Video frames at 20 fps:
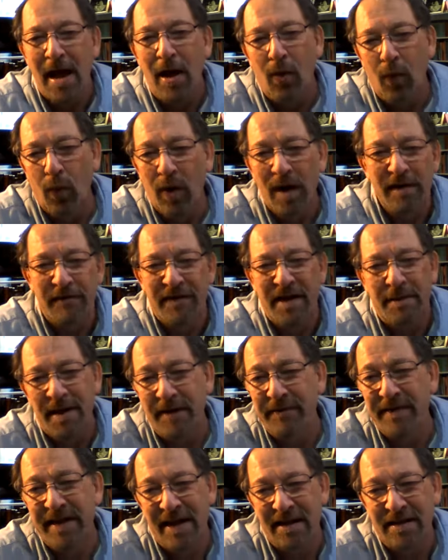one of them
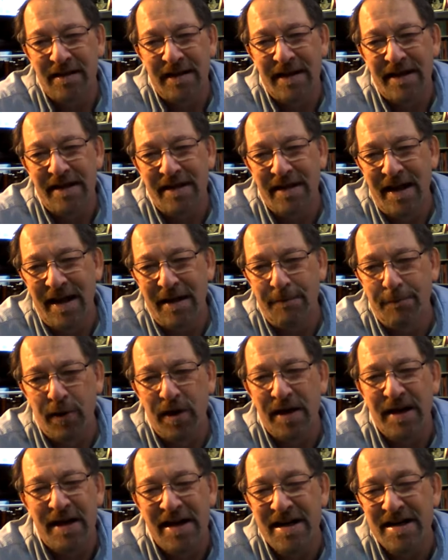evidently had put
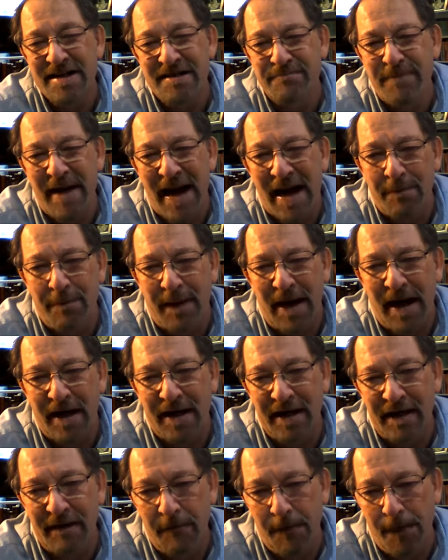it in his back
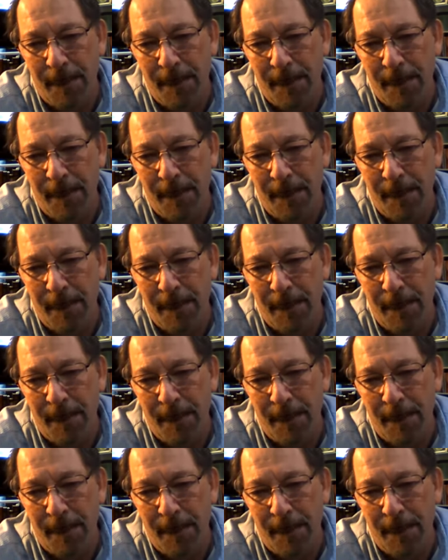pocket,